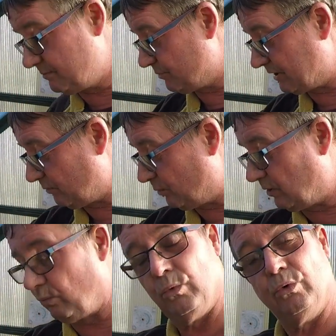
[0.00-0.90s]
but I
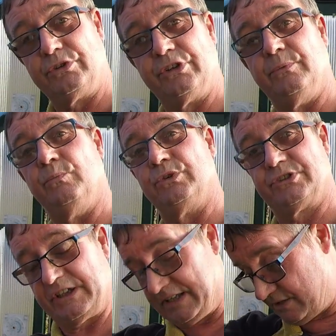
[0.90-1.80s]
will water them
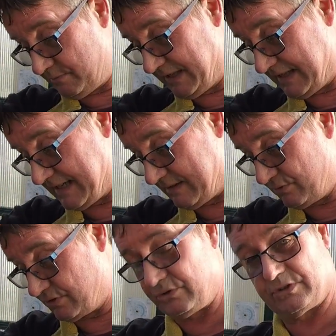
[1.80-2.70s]
once I get them in the
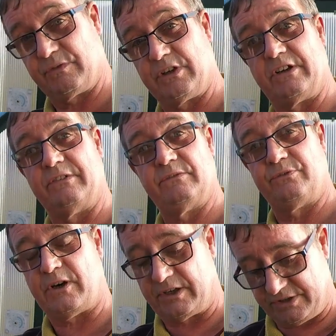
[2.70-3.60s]
house, because I've got a
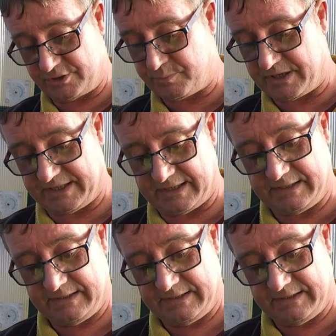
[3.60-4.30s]
fine sprayer.